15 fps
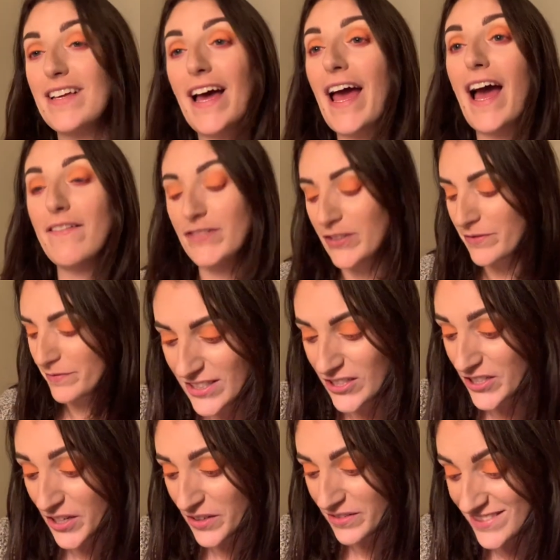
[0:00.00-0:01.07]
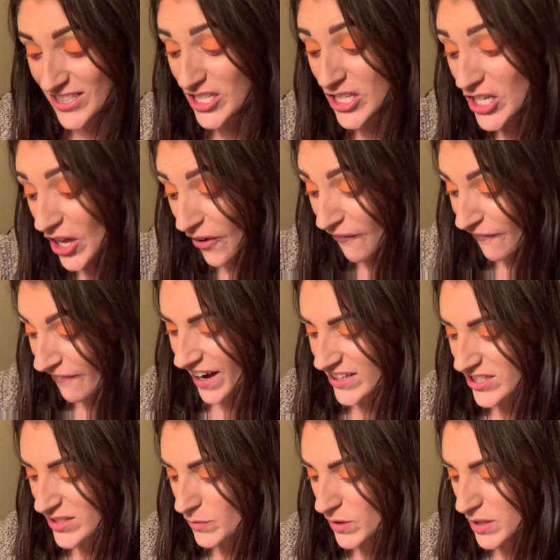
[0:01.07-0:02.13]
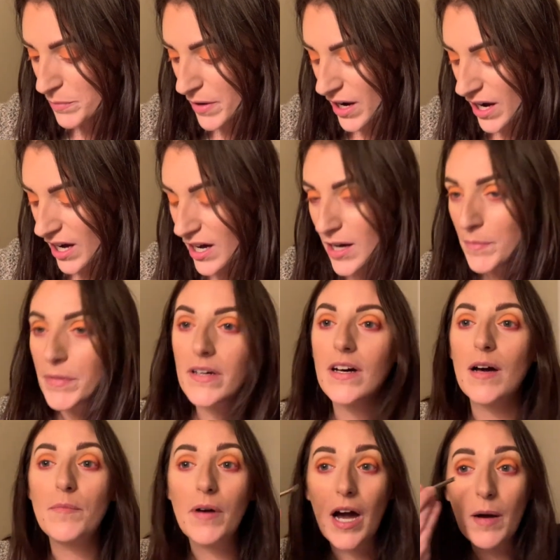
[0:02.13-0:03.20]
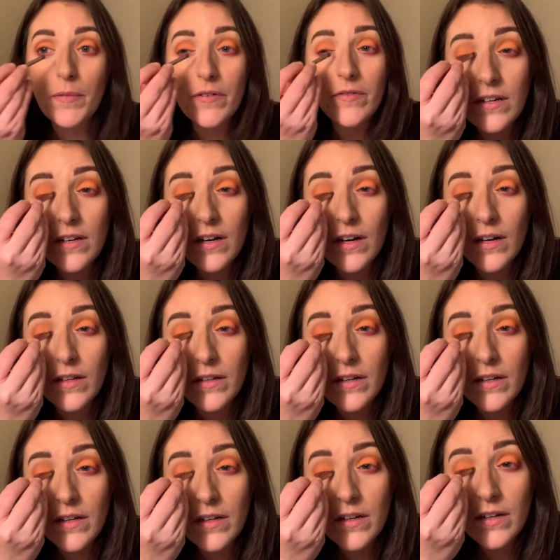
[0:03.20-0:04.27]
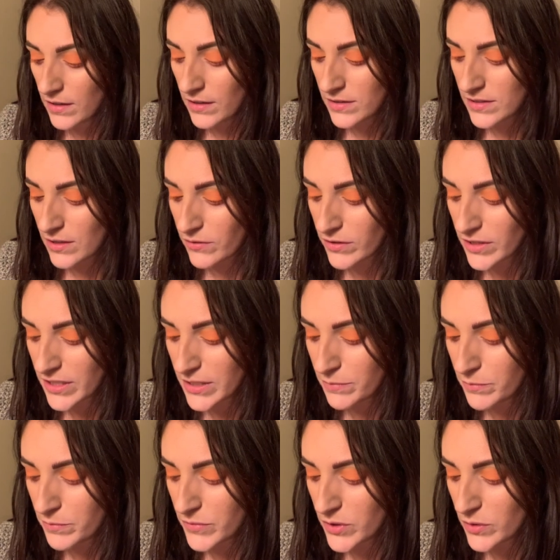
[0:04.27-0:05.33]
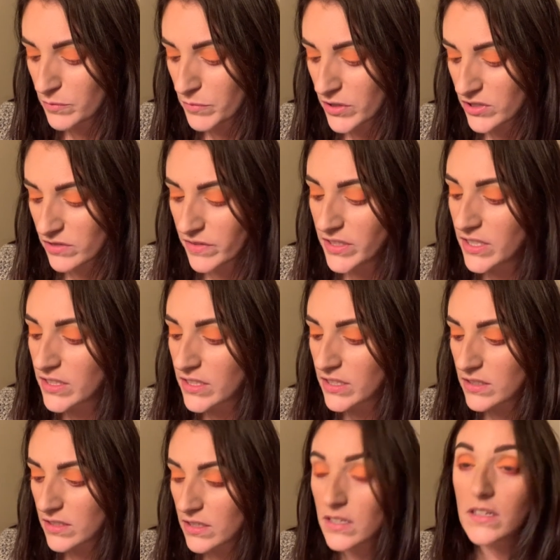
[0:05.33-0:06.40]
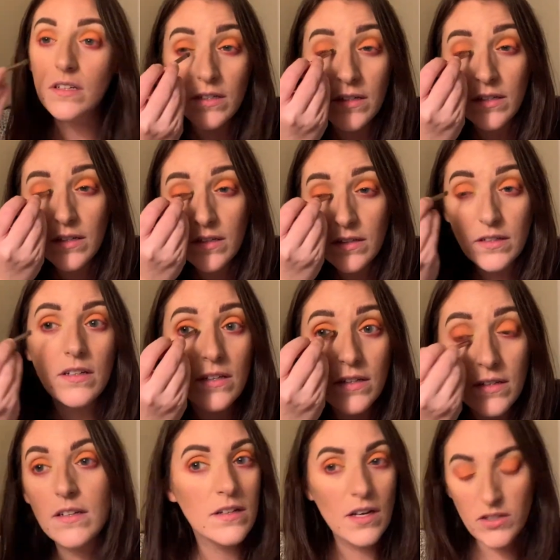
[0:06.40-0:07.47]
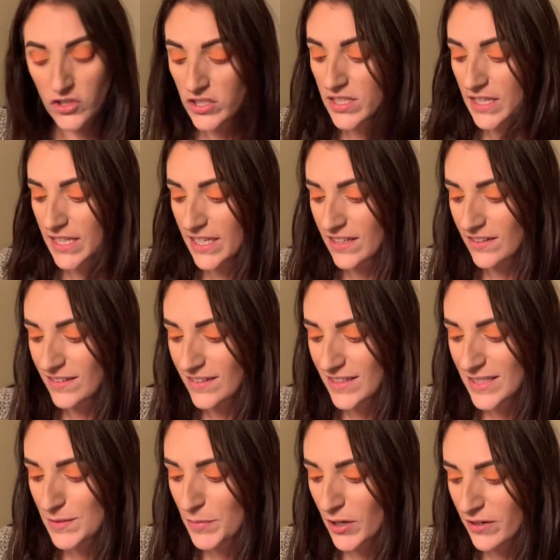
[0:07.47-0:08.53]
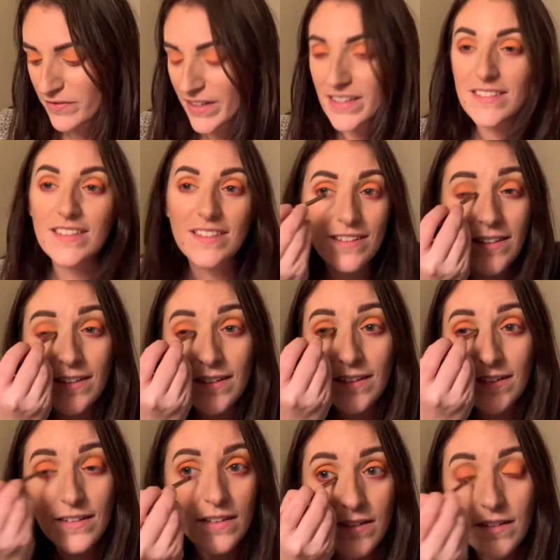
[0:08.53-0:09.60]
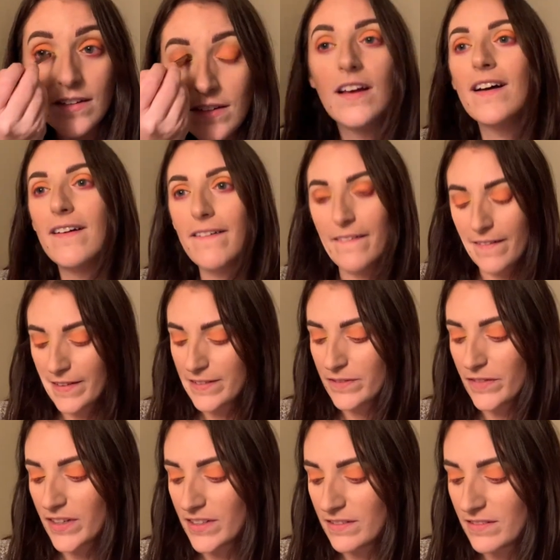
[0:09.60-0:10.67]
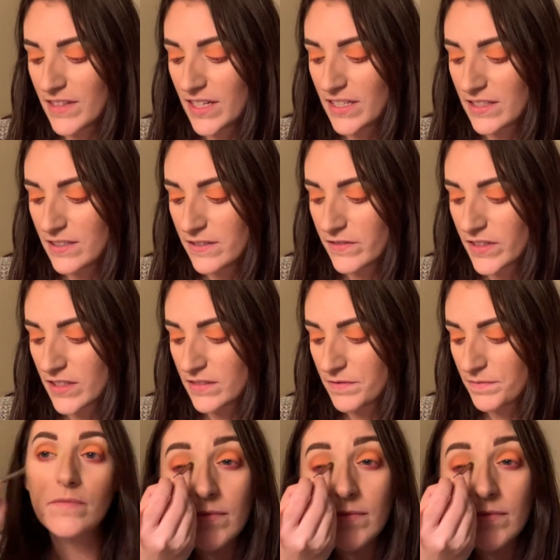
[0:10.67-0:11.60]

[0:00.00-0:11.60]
I have to, you know? You know? I just want to pop, a pop of color. That's not really doing much of anything, is it? Oh, just a little. That's perfect. Oh, that's fun. That is fun.